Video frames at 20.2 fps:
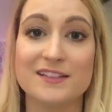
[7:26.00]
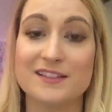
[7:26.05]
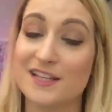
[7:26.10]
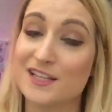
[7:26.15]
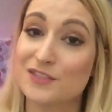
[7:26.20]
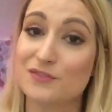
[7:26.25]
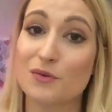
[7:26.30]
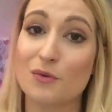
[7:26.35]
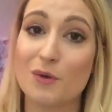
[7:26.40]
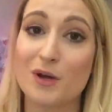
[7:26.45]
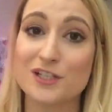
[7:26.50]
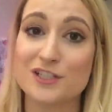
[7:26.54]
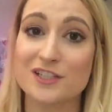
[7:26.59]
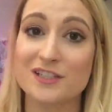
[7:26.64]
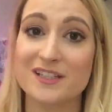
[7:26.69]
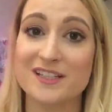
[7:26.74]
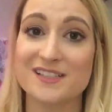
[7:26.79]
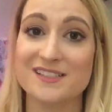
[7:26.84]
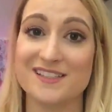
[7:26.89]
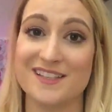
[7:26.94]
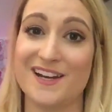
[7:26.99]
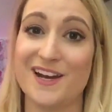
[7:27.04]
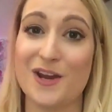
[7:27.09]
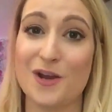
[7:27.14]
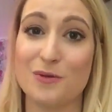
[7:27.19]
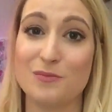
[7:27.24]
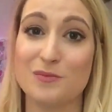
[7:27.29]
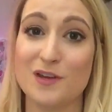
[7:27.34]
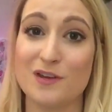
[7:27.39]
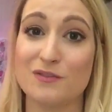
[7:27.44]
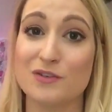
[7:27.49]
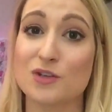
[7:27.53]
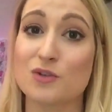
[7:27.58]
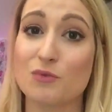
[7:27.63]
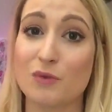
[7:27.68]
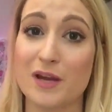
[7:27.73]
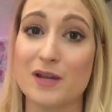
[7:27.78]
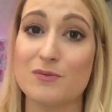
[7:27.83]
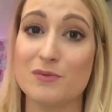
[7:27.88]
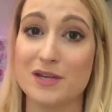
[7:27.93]
Thanks for watching this and I hope you have a
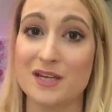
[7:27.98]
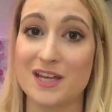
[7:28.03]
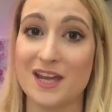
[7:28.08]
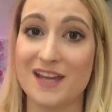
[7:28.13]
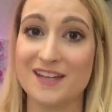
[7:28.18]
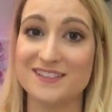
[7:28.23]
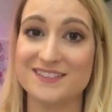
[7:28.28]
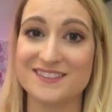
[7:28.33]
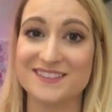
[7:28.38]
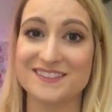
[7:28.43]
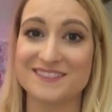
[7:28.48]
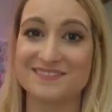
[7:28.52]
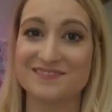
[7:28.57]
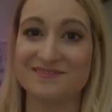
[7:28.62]
great weekend.